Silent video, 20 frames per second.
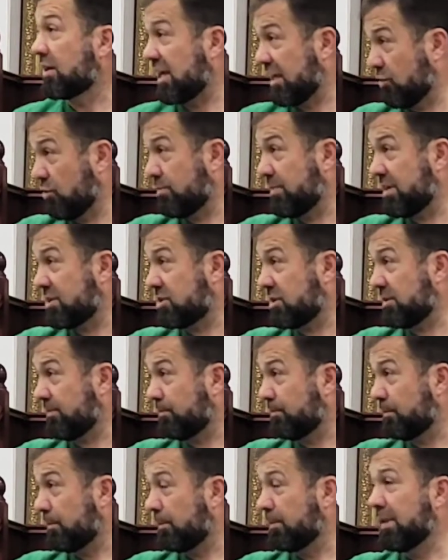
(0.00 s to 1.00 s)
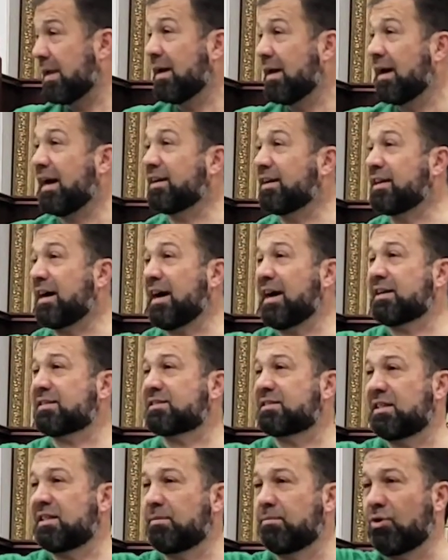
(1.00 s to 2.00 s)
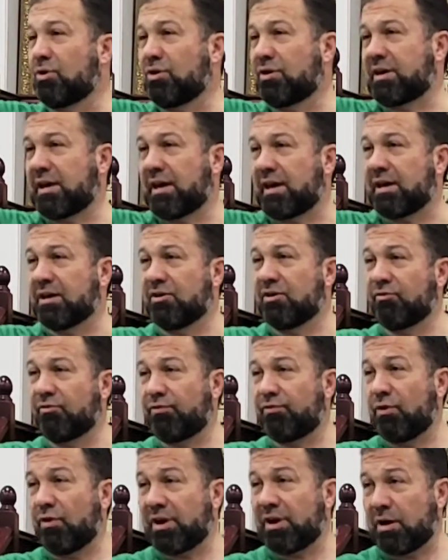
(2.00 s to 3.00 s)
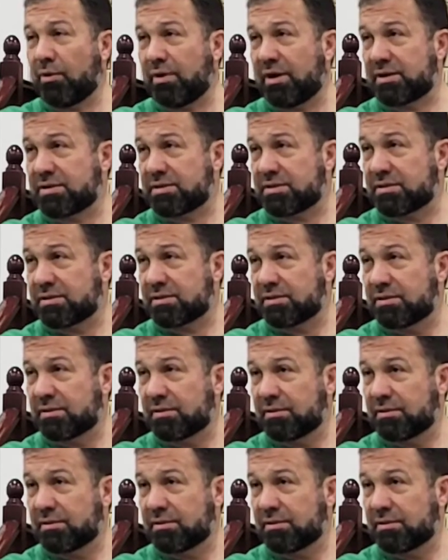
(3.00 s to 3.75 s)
Can you imagine? And I ask them, okay, 4 hours,